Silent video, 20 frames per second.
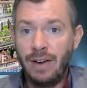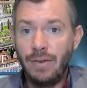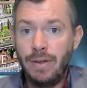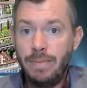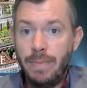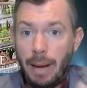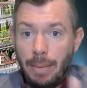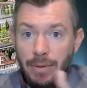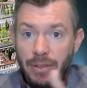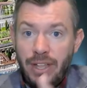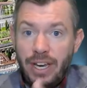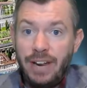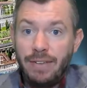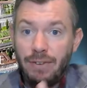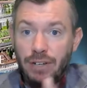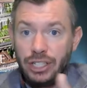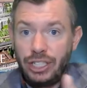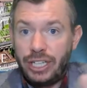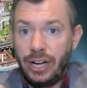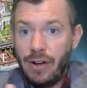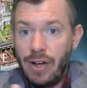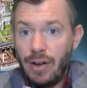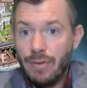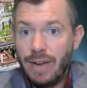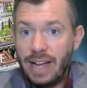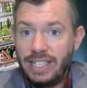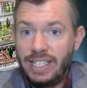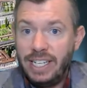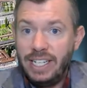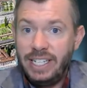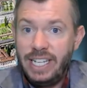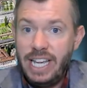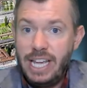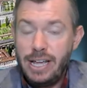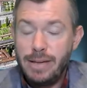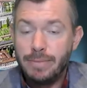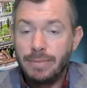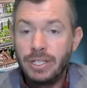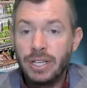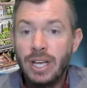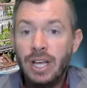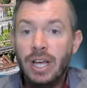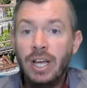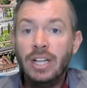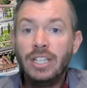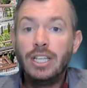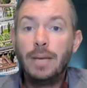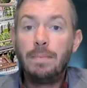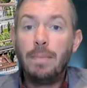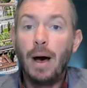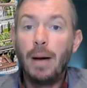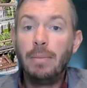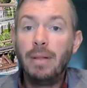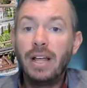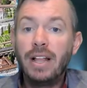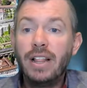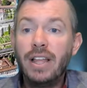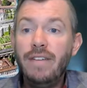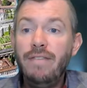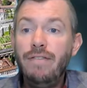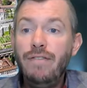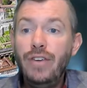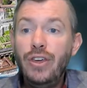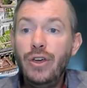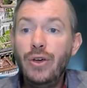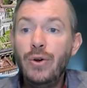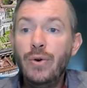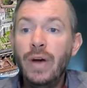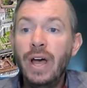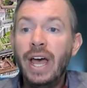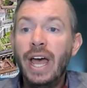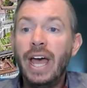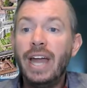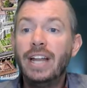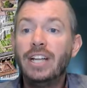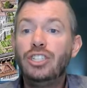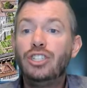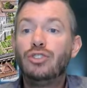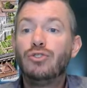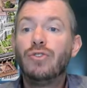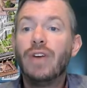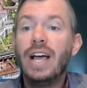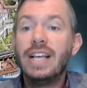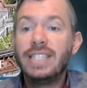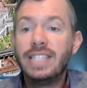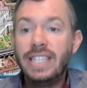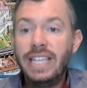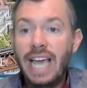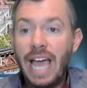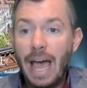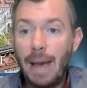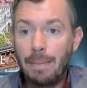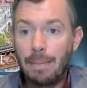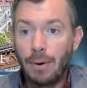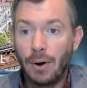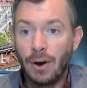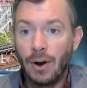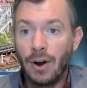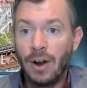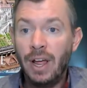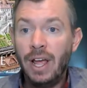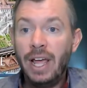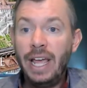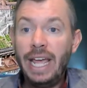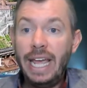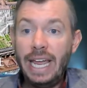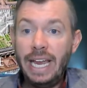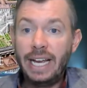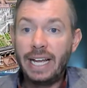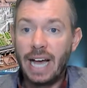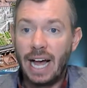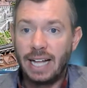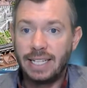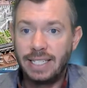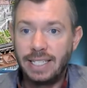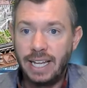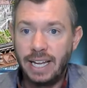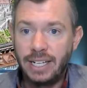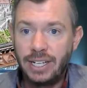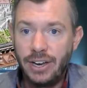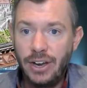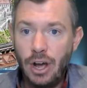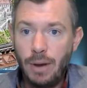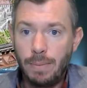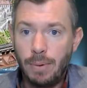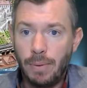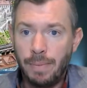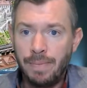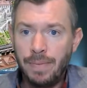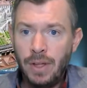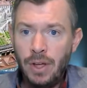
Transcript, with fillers: Remember the different chariot racing teams to publicly view and address the emperor in Constantinople,